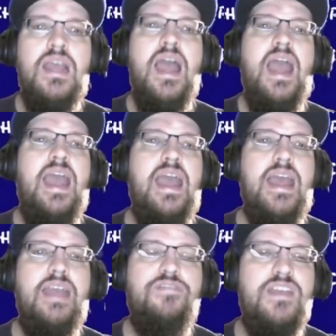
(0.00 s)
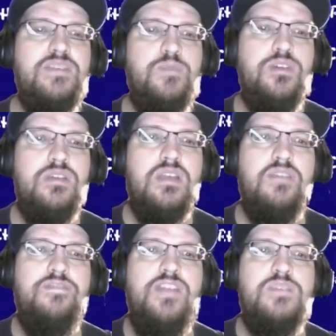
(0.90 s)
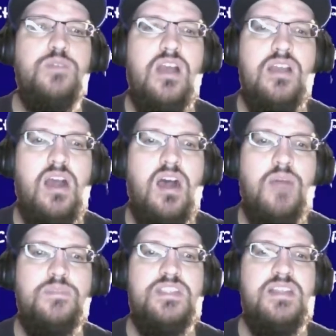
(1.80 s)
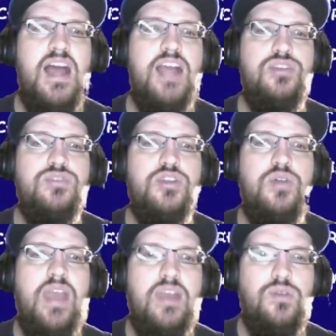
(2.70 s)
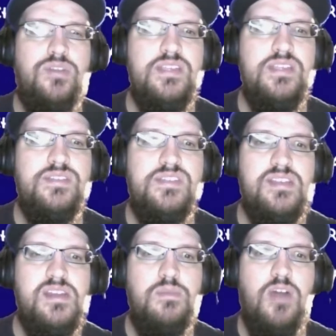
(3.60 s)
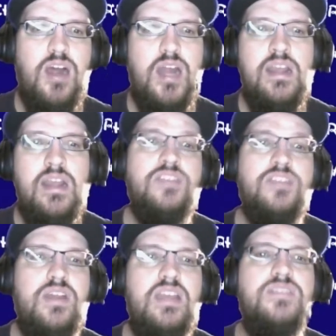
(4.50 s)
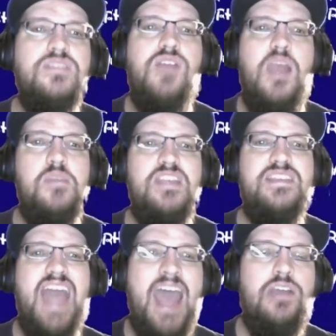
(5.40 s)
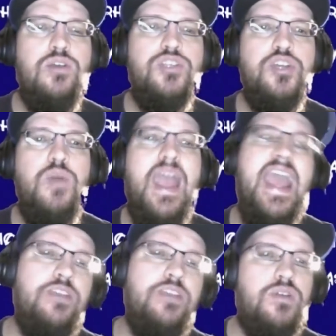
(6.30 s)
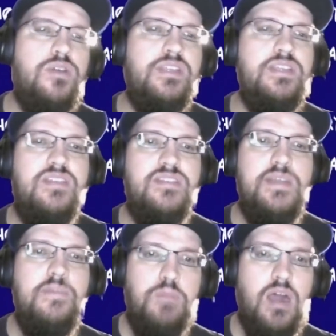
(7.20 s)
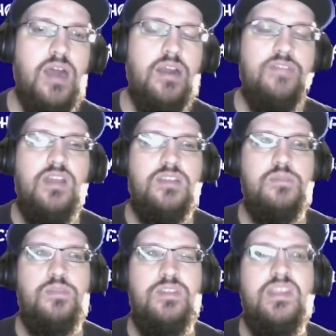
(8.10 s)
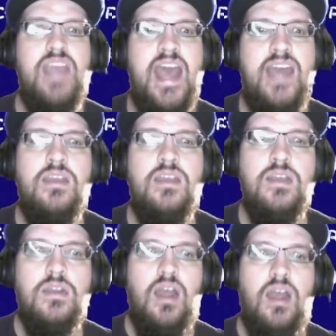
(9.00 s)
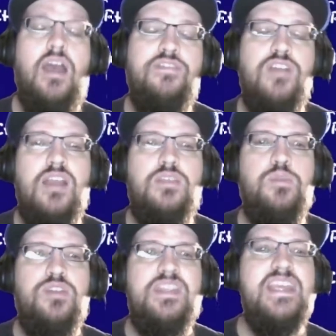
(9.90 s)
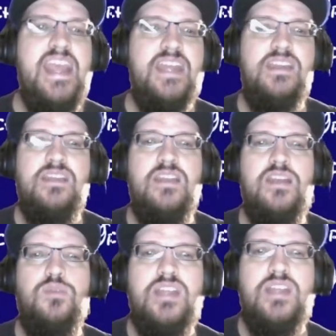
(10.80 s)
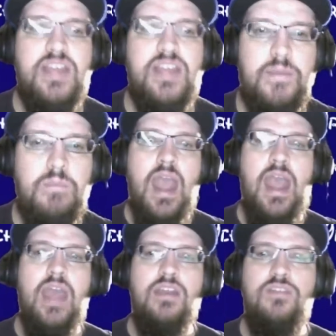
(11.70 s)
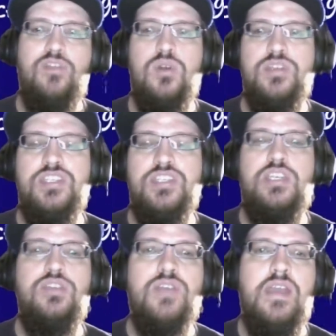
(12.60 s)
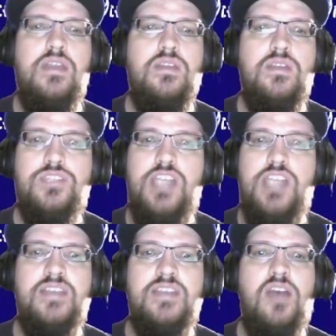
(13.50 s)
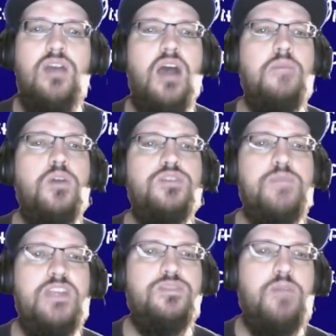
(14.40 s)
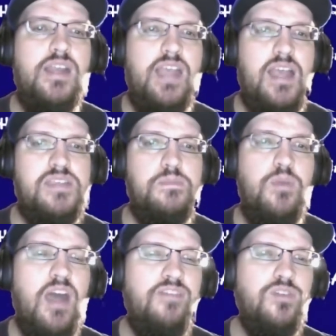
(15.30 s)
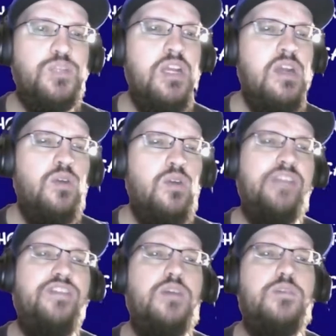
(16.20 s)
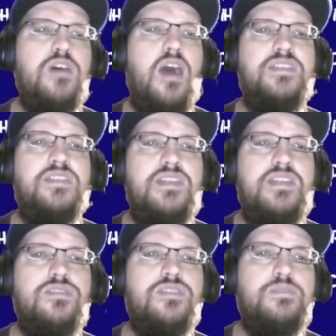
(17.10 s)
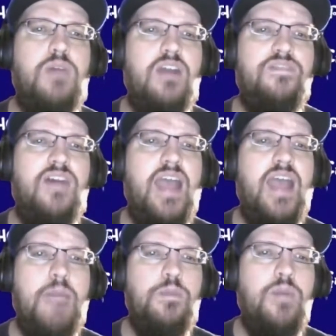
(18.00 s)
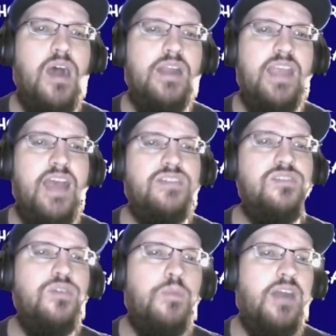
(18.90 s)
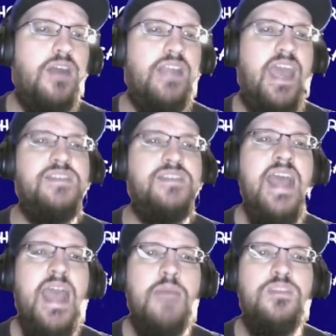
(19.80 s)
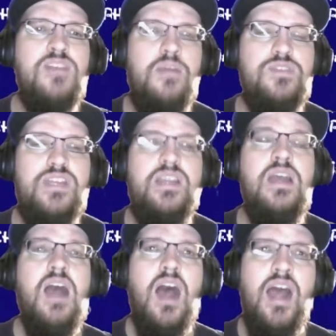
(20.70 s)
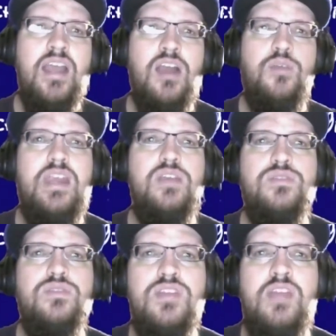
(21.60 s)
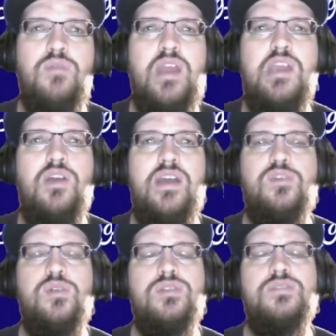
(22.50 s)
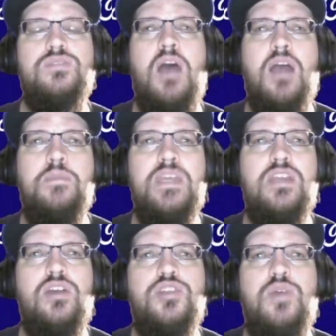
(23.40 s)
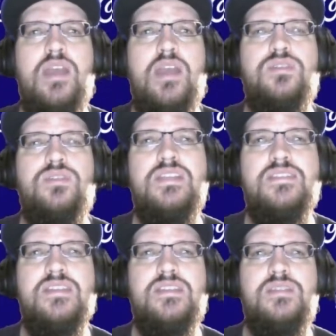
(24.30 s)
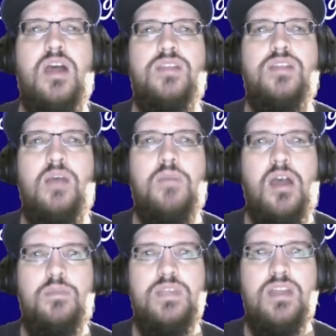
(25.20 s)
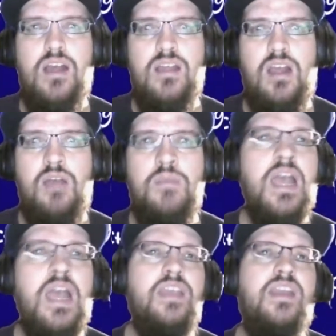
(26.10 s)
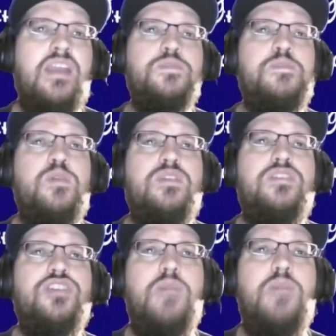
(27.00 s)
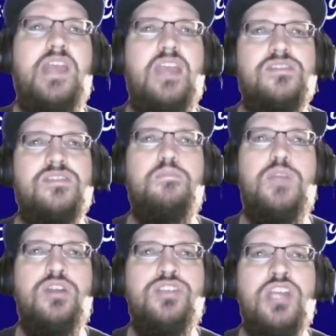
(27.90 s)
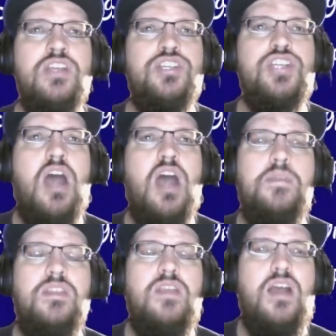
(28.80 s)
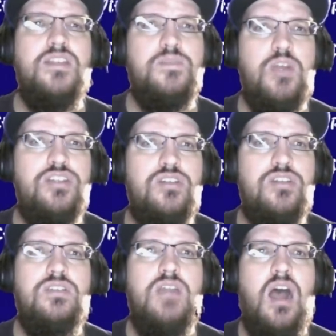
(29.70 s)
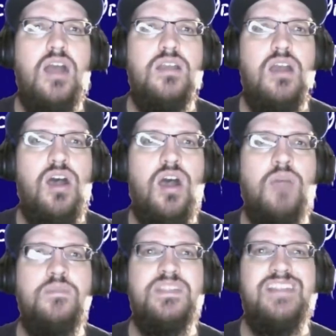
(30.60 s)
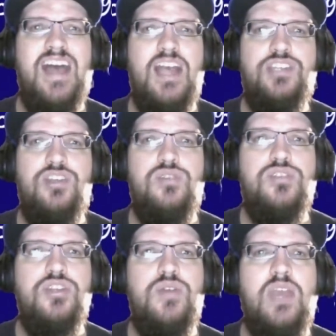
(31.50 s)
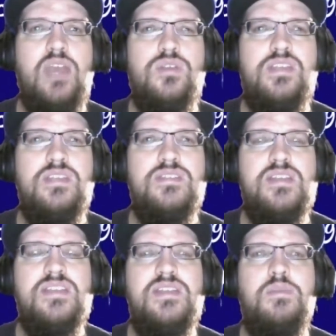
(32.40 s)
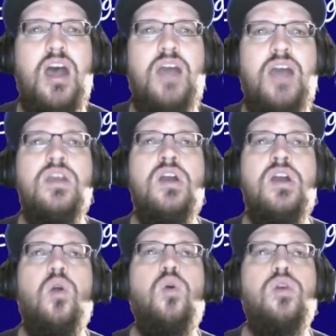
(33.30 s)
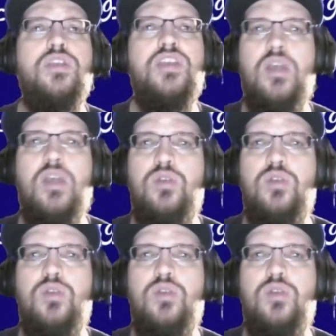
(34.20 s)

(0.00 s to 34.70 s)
and Facebook.com/Ocho and Ortiz Disney Pod. And sorry, Instagram is at Ocho and Ortiz Disney Pod. I forgot to put the ad. I forgot to put the "and" in there when I said it. And of course, you can check us out on most major podcasting platforms. We're available on Stitcher, Spotify, Apple Podcasts, Google Podcasts, Amazon Music, iHeartRadio, TuneIn Radio, and of course, Podbean, Ocho and Ortiz DisneyPod.podbean.com. You can help support the show by getting some merch. Shop.spreadshirt.com/Ocho and Ortiz DisneyPod. Or you can go